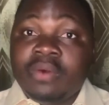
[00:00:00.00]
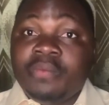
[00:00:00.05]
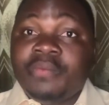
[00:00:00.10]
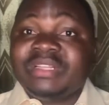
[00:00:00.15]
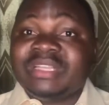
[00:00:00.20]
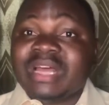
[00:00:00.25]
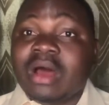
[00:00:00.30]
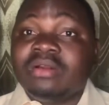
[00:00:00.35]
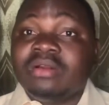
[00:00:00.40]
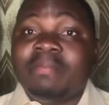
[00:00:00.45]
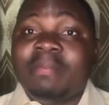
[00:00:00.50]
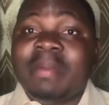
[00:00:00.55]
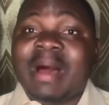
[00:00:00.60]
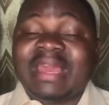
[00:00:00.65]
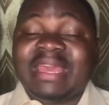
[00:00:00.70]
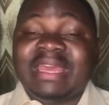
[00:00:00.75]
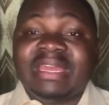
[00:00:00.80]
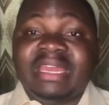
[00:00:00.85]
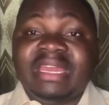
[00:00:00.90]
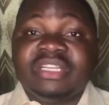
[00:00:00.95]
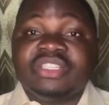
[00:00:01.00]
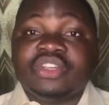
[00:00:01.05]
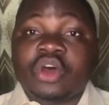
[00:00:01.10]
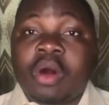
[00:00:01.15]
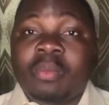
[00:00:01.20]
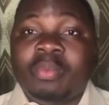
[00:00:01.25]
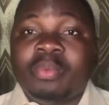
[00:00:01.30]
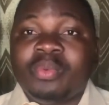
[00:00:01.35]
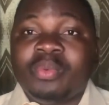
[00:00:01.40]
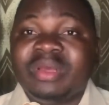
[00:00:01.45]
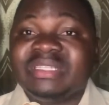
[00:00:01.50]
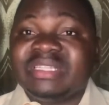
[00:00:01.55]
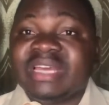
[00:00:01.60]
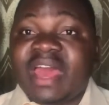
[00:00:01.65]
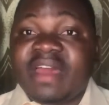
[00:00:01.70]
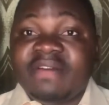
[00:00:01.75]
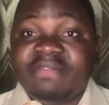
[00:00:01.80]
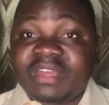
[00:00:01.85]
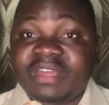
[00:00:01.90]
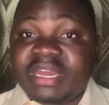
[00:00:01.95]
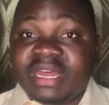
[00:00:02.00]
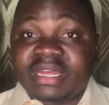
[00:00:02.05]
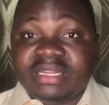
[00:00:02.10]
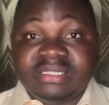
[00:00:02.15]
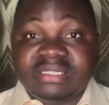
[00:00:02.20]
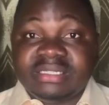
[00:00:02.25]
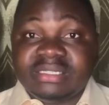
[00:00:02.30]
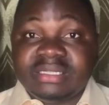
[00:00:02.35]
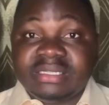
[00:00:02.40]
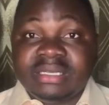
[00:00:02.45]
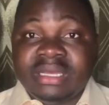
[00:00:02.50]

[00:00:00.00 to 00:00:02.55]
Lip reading: without backing it up with evidence.